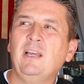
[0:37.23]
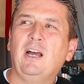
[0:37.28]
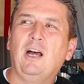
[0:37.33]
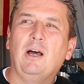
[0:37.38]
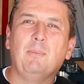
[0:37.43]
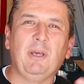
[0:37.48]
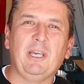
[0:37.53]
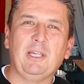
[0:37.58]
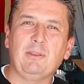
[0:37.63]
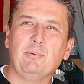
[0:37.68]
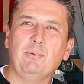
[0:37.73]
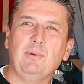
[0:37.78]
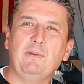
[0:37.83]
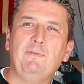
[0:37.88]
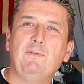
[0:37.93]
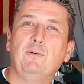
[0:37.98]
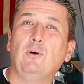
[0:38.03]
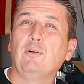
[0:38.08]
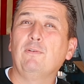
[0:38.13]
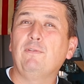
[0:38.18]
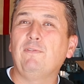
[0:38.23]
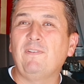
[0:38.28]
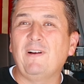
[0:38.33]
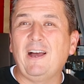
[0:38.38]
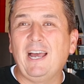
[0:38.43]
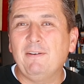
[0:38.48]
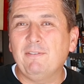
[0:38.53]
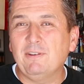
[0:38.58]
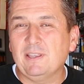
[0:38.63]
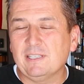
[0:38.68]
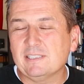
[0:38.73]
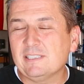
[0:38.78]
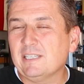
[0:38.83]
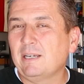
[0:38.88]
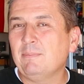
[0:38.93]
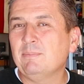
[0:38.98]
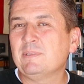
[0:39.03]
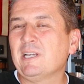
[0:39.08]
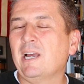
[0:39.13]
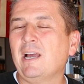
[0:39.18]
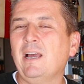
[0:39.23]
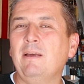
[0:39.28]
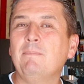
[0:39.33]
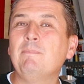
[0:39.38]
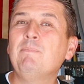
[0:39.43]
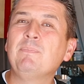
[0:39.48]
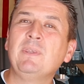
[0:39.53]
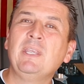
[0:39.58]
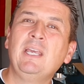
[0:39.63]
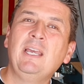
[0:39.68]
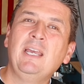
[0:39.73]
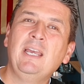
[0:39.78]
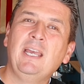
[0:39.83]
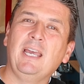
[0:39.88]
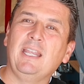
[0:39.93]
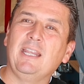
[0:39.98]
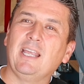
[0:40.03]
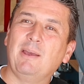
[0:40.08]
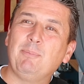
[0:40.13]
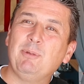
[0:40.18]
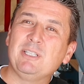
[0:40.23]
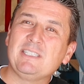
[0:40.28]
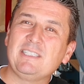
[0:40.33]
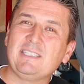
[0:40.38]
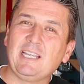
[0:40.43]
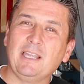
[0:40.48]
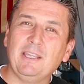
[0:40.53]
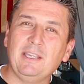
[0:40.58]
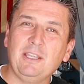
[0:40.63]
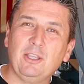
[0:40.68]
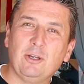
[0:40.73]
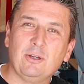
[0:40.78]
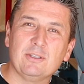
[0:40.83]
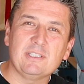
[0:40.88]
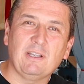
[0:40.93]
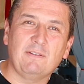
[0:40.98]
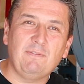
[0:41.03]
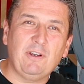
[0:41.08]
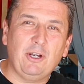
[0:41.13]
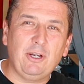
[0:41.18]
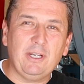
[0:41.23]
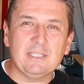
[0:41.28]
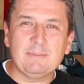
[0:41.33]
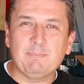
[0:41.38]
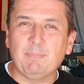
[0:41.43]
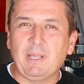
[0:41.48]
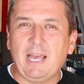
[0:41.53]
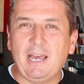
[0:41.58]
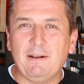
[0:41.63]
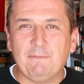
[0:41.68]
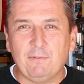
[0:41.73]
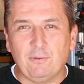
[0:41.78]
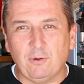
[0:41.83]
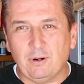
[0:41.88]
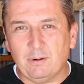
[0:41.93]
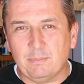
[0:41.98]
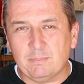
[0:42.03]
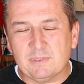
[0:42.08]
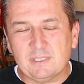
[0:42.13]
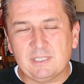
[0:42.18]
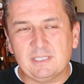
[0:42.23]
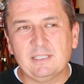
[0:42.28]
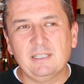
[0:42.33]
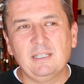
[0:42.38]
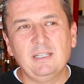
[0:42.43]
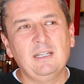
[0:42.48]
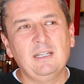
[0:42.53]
I'll make 3, 4, 5 at the same time, and I've been selling those on various platforms.